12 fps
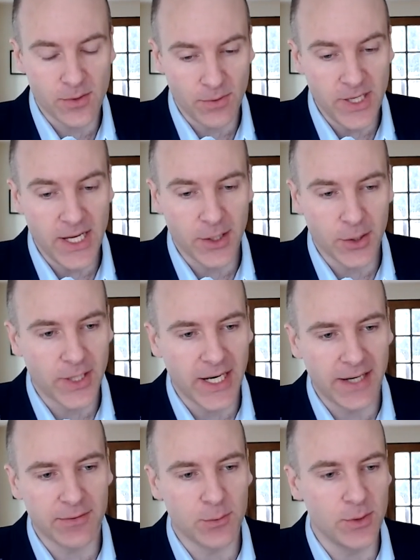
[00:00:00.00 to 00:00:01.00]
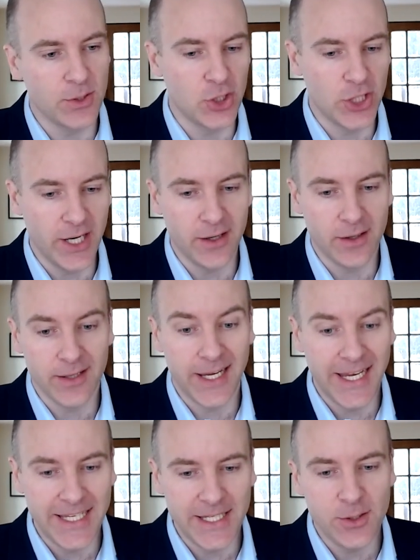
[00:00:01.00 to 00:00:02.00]
three aircraft would share
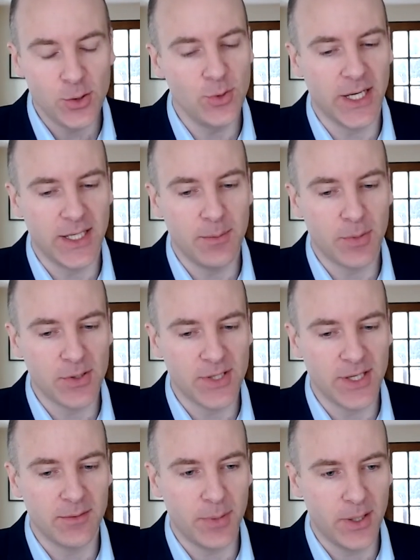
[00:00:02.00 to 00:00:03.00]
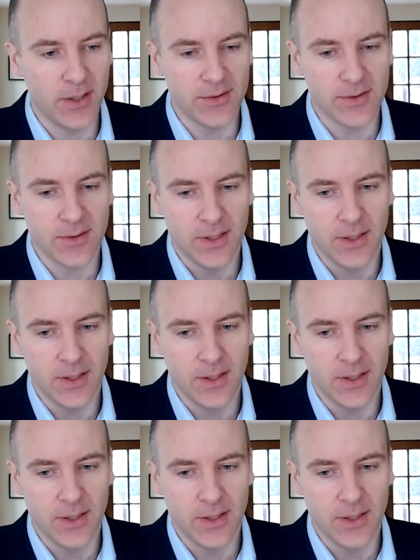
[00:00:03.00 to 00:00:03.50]
80 to 90% of parts.